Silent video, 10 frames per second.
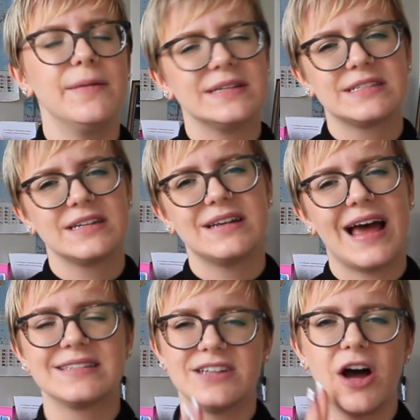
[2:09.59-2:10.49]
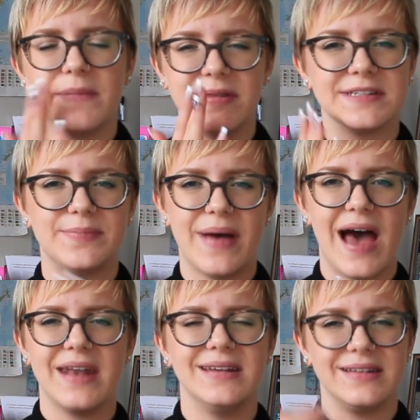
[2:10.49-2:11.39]
My skin has not been this
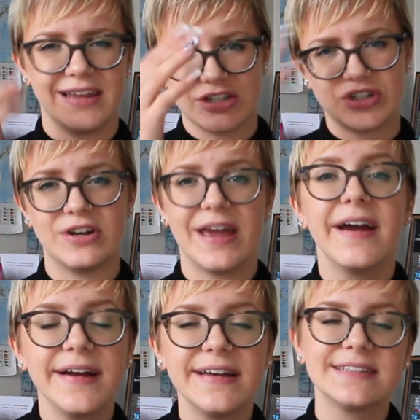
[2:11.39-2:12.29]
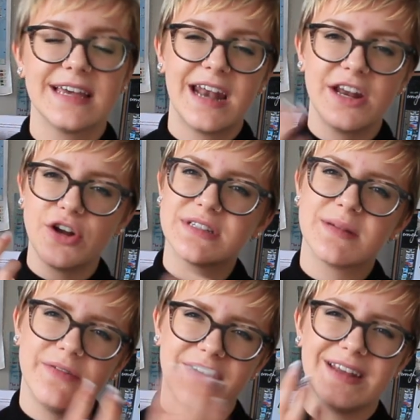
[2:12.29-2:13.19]
bad in certain areas, and I know
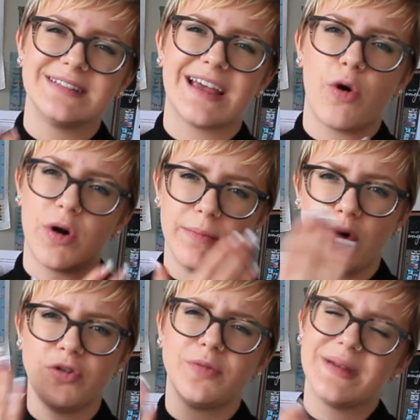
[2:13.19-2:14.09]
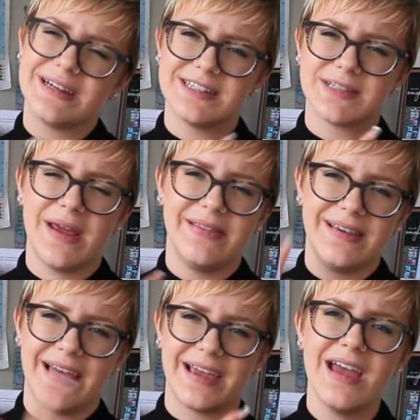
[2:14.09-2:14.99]
some of it is hormonal because it's
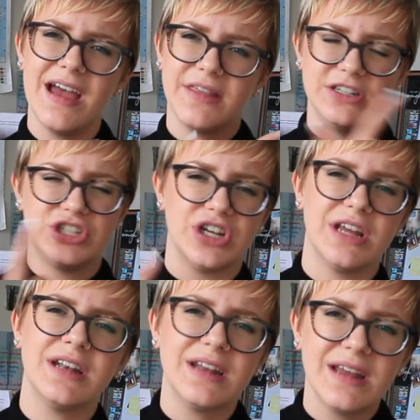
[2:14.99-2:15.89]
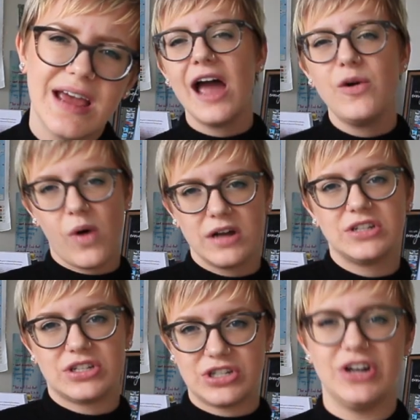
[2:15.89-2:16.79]
mainly the chin. I want
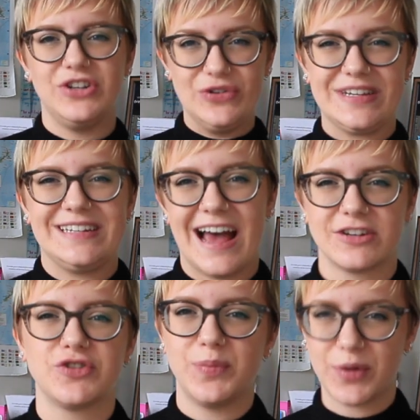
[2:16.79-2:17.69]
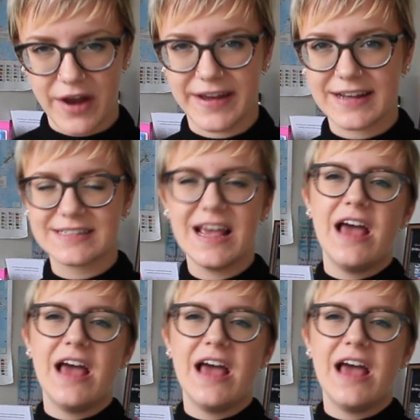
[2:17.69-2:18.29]
to start using natural products.